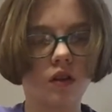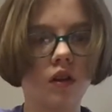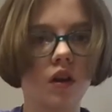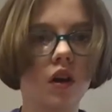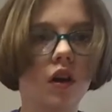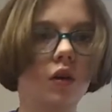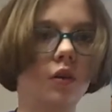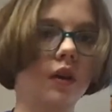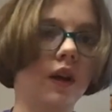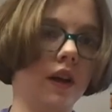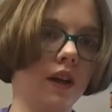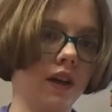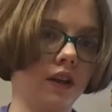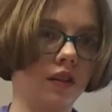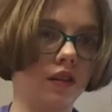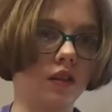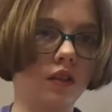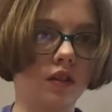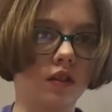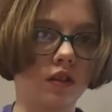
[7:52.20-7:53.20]
Okay,
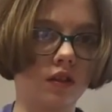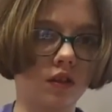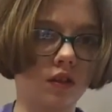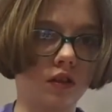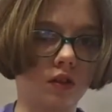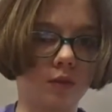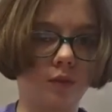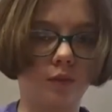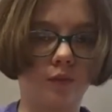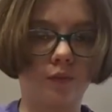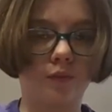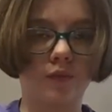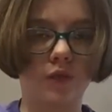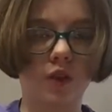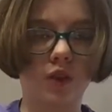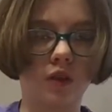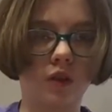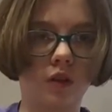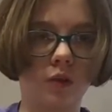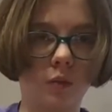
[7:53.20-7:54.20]

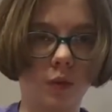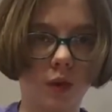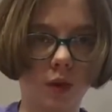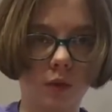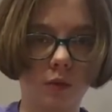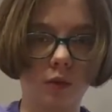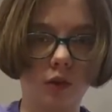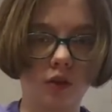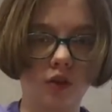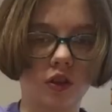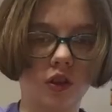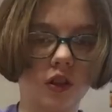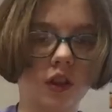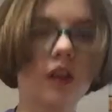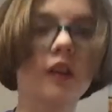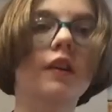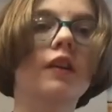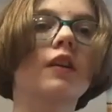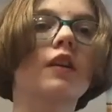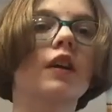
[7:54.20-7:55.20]
almost
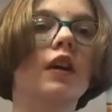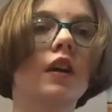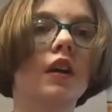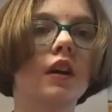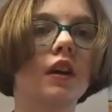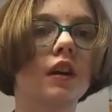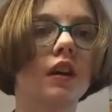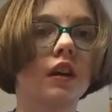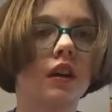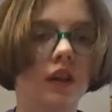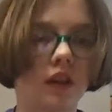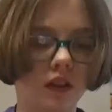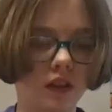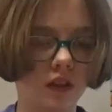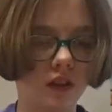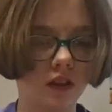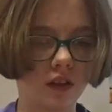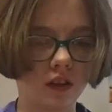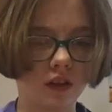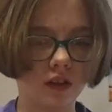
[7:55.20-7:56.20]
there,
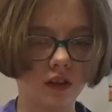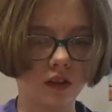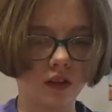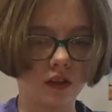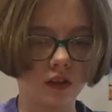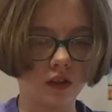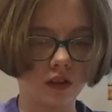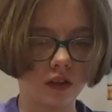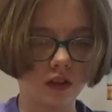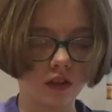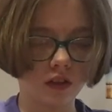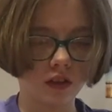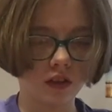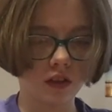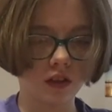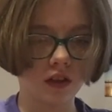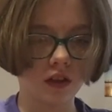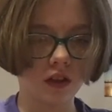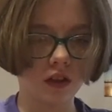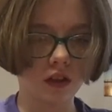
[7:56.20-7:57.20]
and
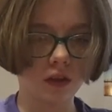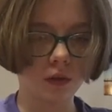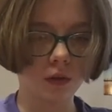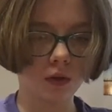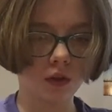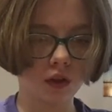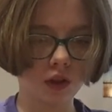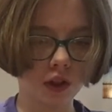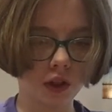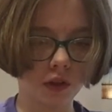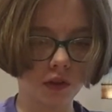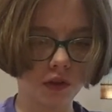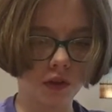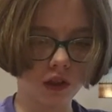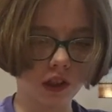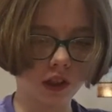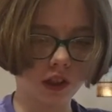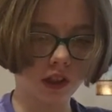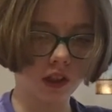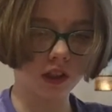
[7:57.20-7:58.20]
then I will show you the
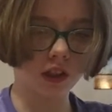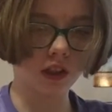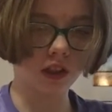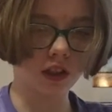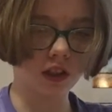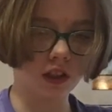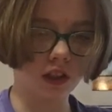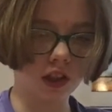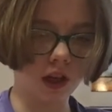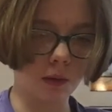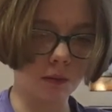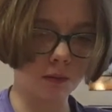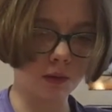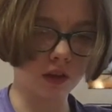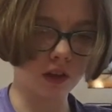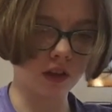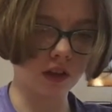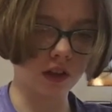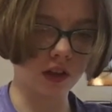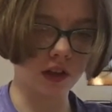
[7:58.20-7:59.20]
next step,
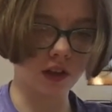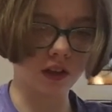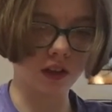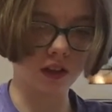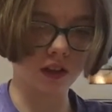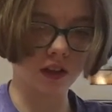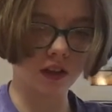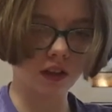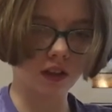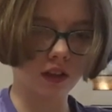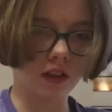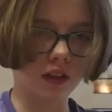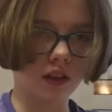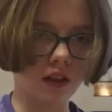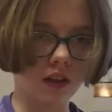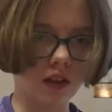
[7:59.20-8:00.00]
guys.